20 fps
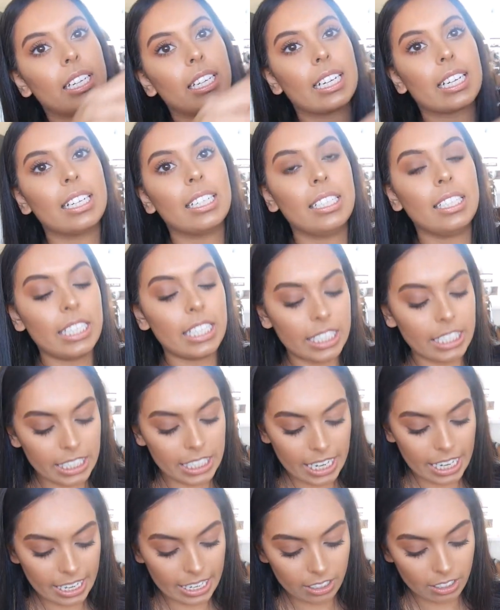like a
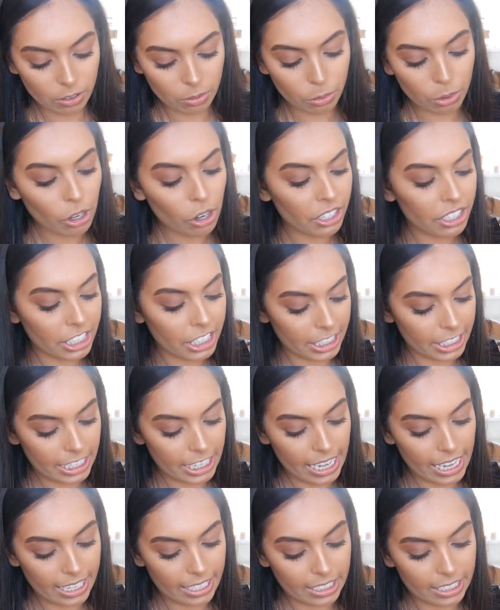knitted, well not a
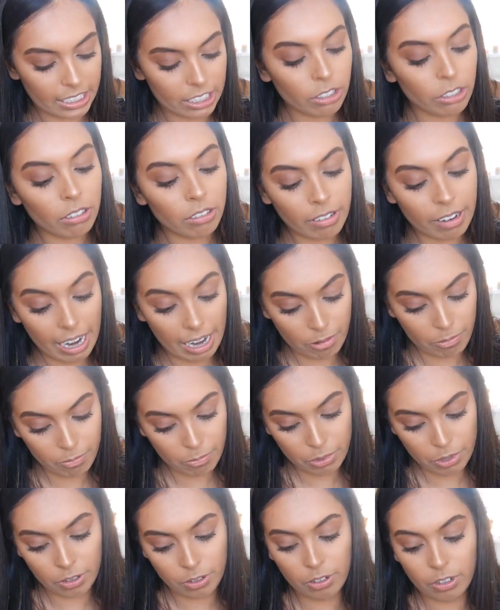knitted, it's a
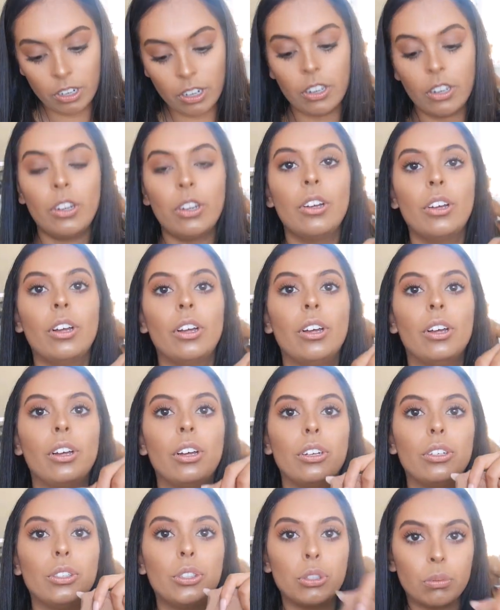ribbed
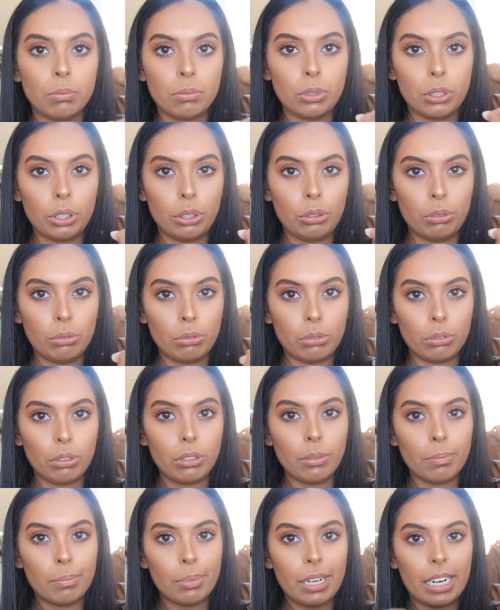jumpsuit,
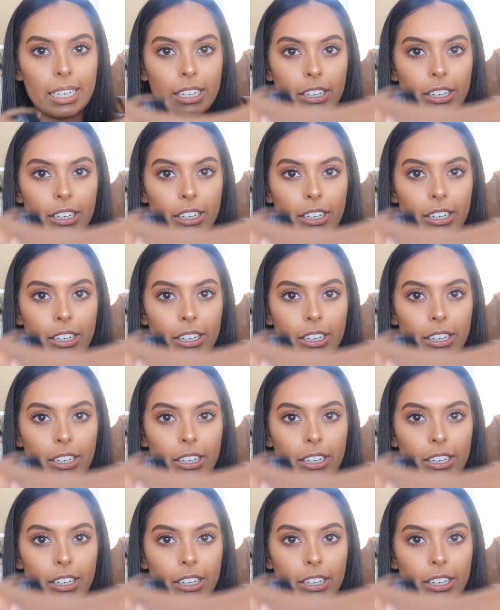but